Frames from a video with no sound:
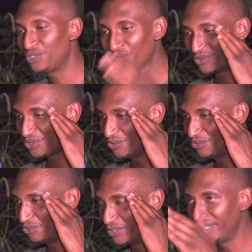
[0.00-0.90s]

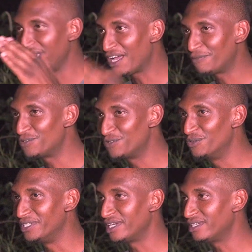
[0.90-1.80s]
You really have to
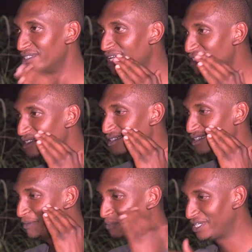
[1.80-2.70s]
do it, and that's
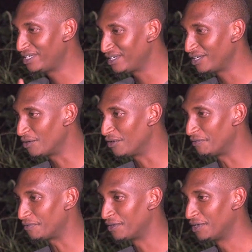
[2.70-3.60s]
the beginning
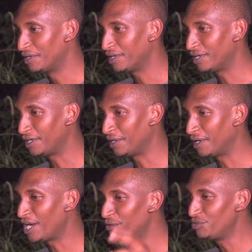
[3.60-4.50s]
of
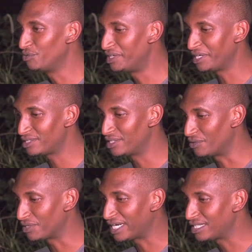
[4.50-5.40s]
how you get
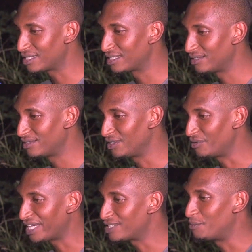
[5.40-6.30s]
the
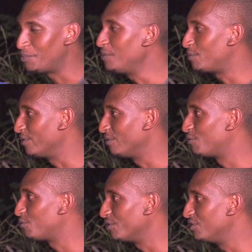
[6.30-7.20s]
right people
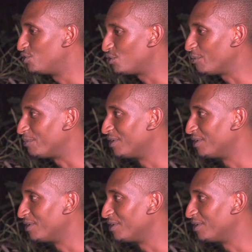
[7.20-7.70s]
for the job.